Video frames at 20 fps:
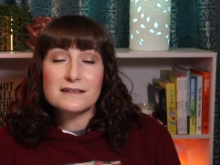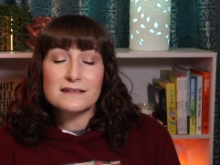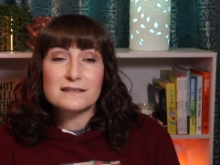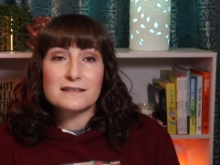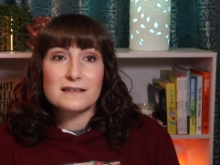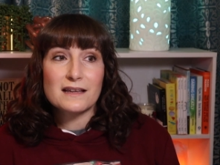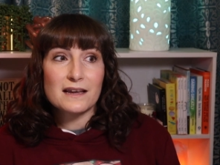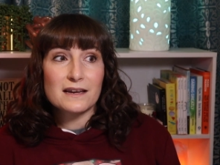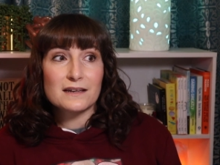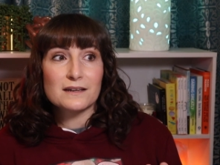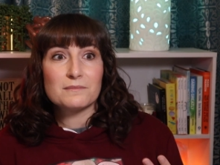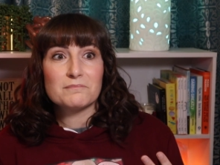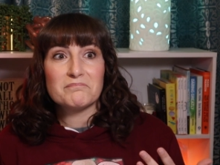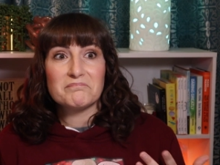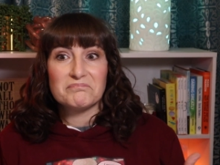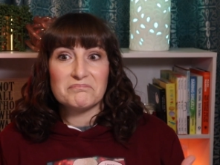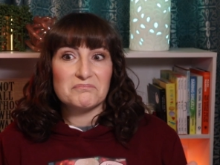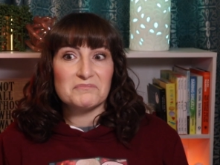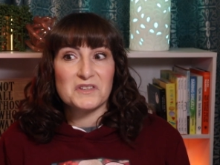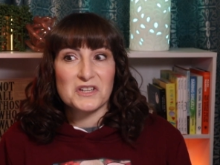it's like,
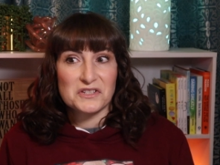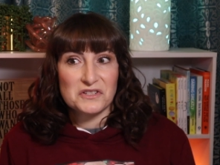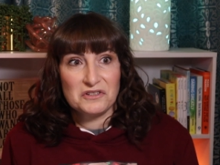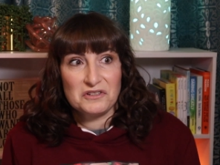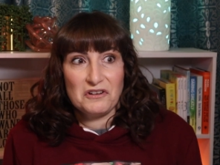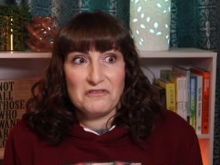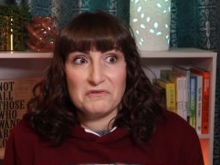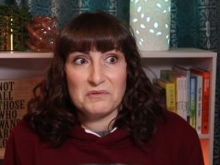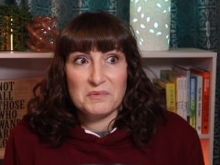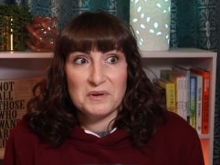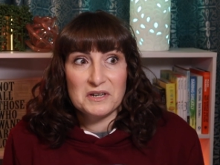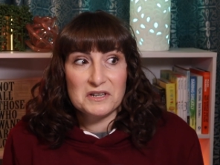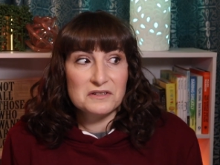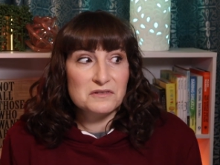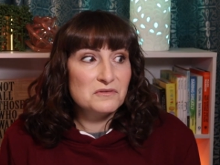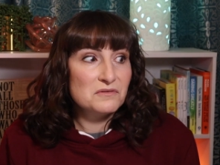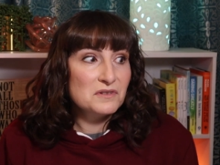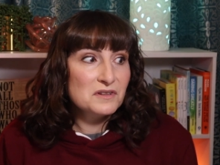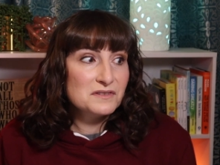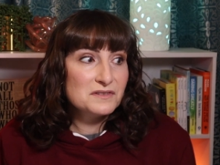doesn't everybody
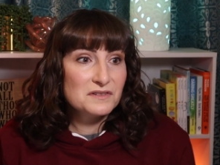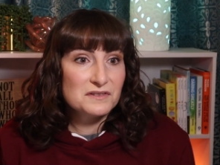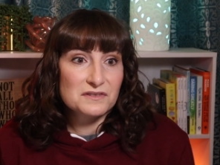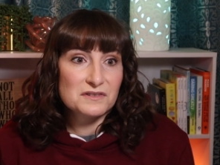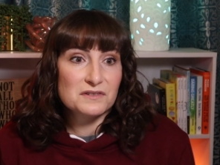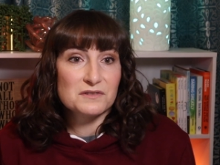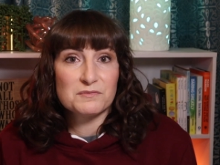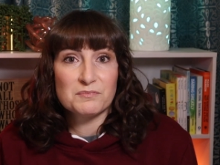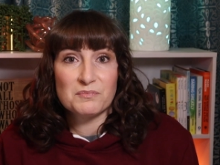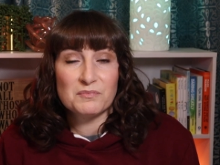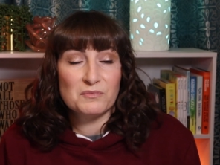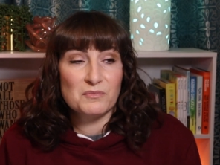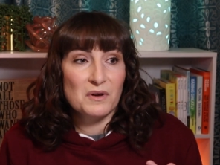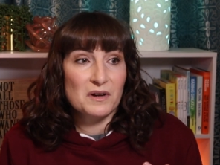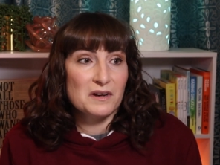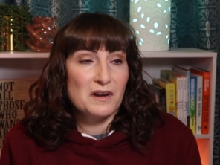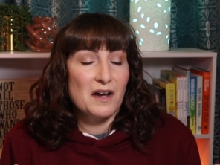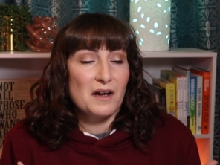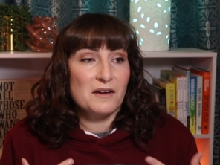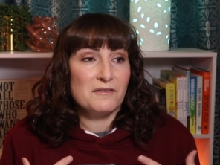do this? This is
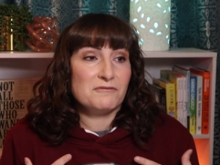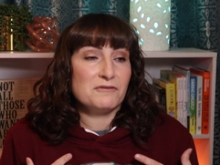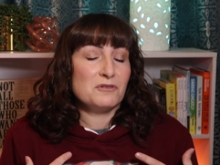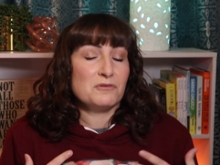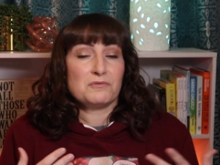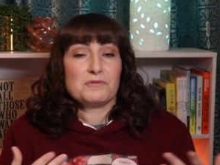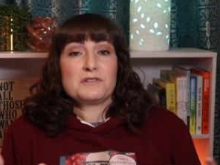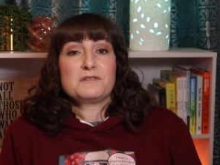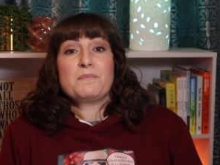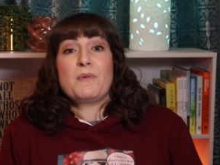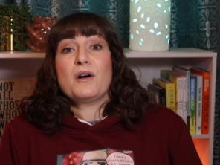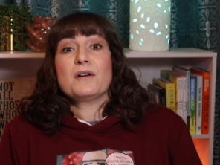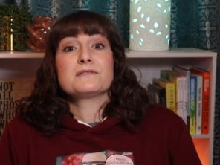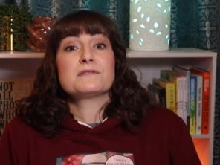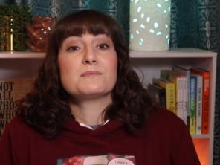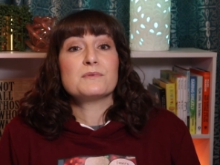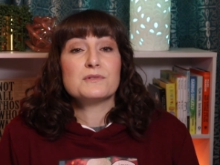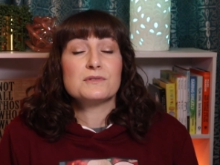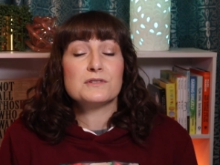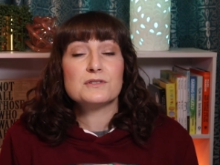what I feel
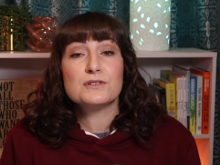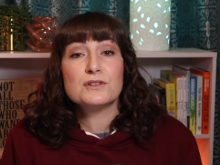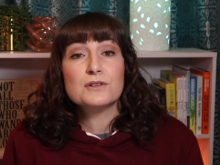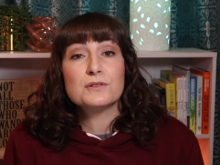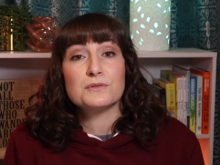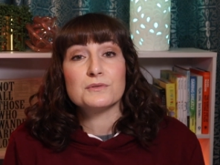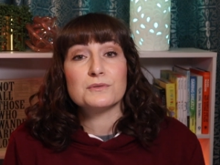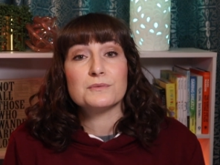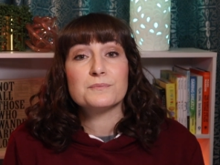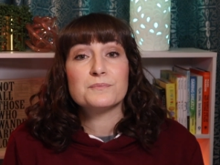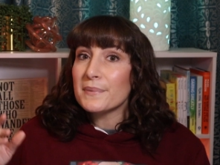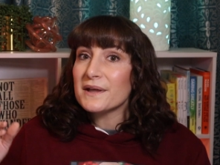responsible to do.